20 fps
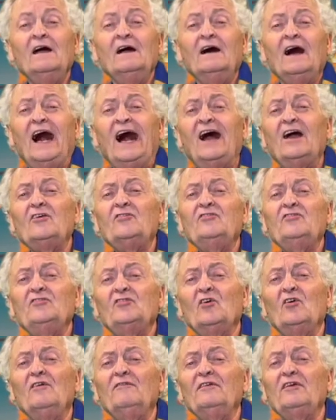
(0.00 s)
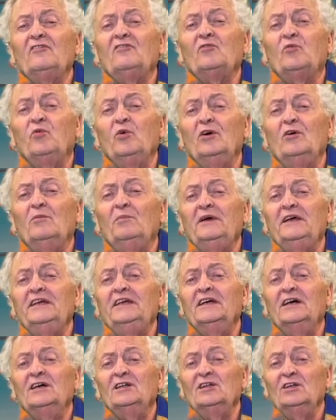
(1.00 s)
our service will
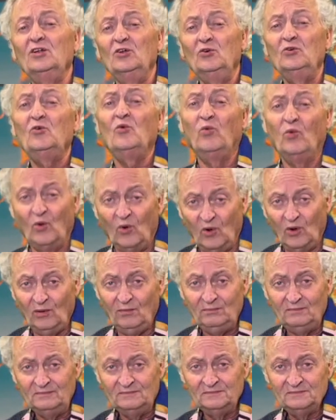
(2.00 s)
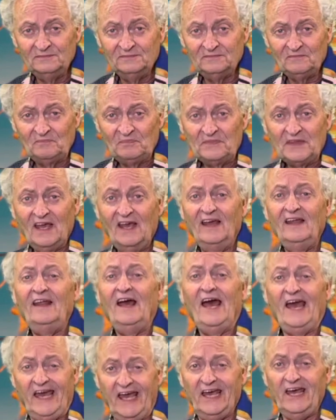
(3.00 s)
be lukewarm and
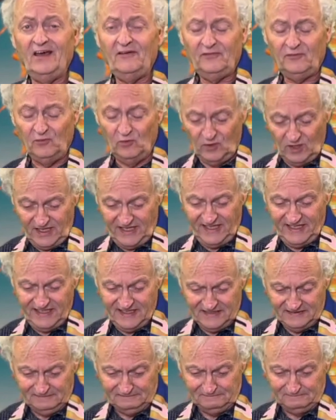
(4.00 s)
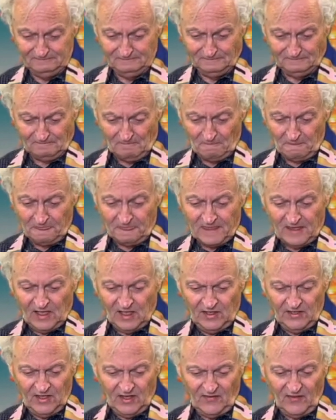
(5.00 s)
halfway.
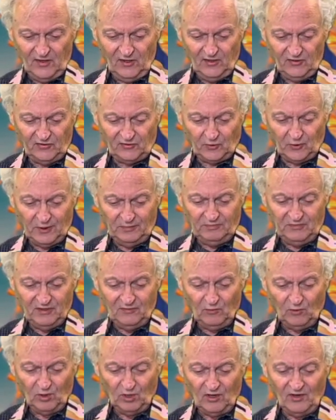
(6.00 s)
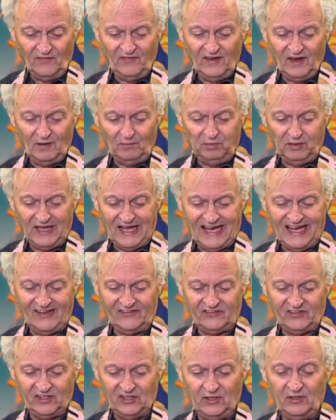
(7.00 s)
Another descriptive word that
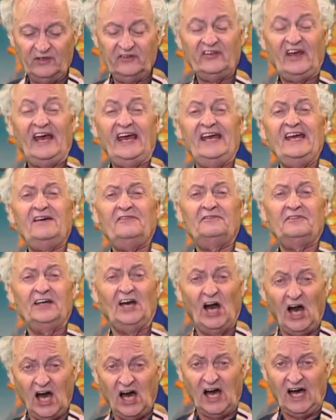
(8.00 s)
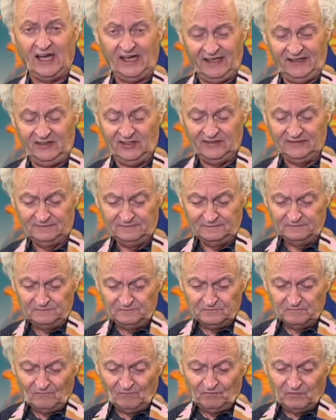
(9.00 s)
applies here is half-cocked.
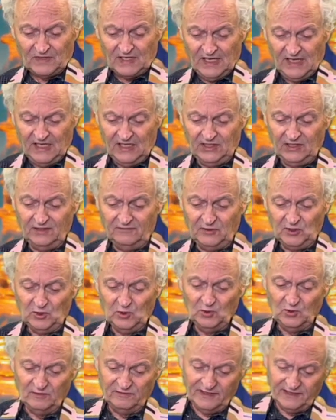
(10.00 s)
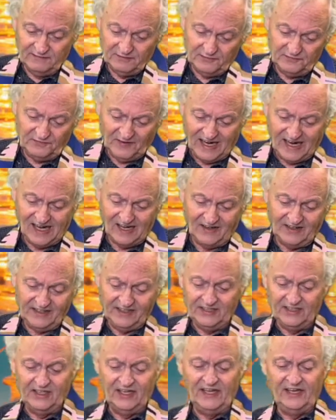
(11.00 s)
Any of you who have ever fired a
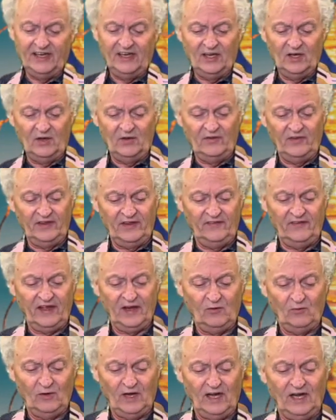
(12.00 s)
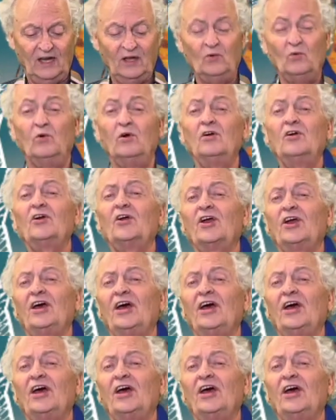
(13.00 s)
gun know that they rarely work